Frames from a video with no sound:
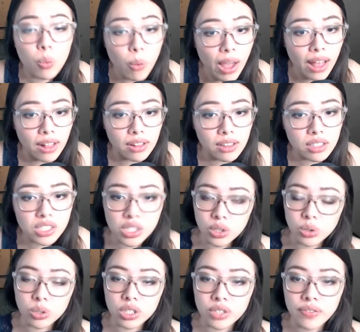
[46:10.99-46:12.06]
Well,
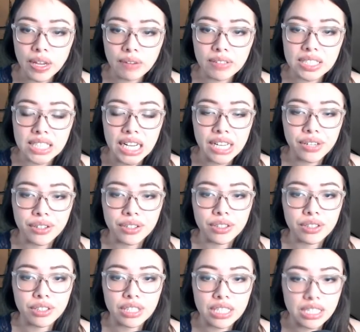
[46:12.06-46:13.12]
Dolores' favorite diner
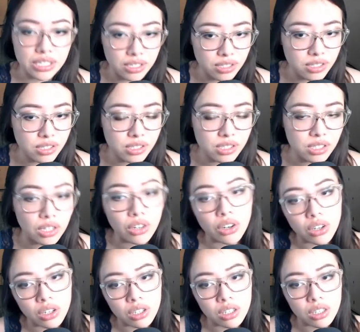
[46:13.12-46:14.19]
used
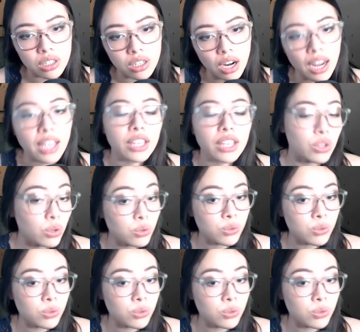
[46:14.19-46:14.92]
to